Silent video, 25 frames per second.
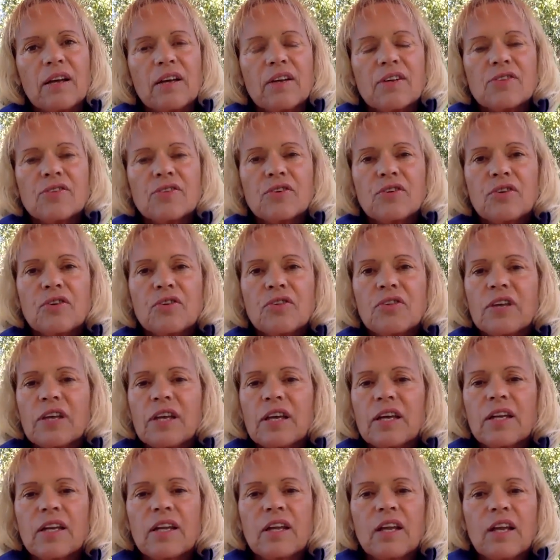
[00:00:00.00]
so you're
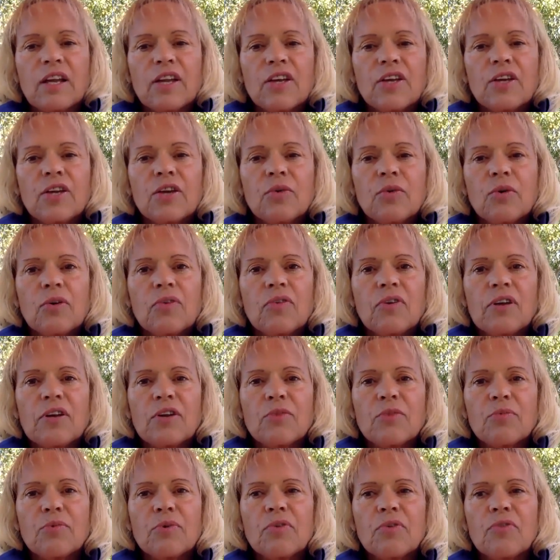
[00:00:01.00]
thinking, what if I
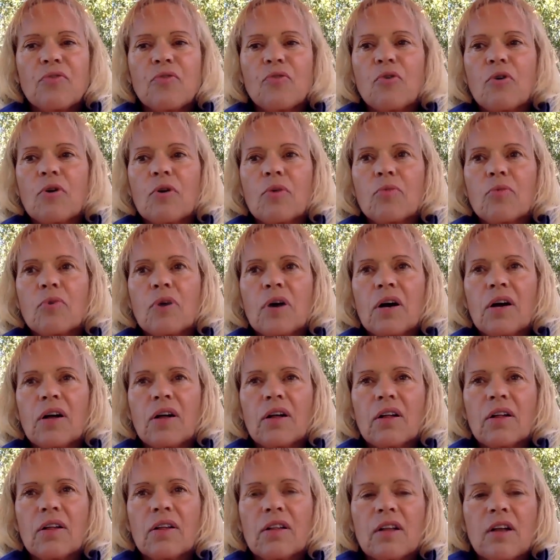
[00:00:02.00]
don't perform
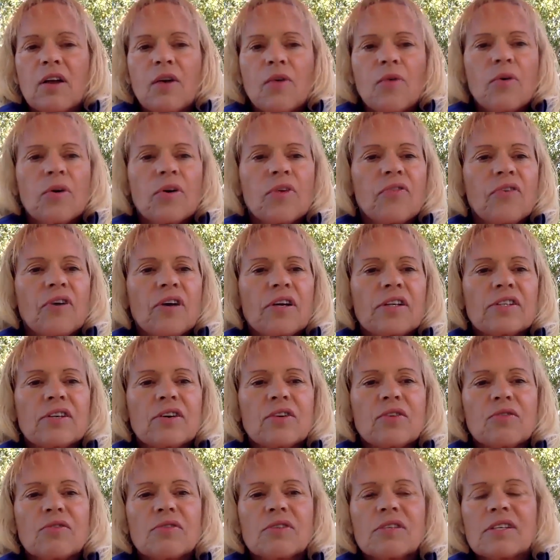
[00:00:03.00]
well? What if I
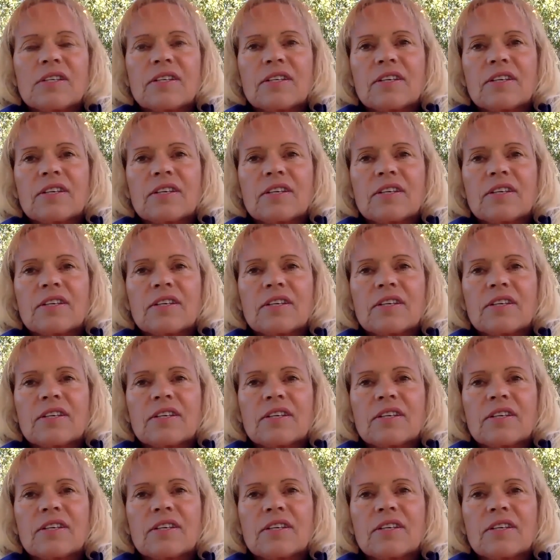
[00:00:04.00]
don't,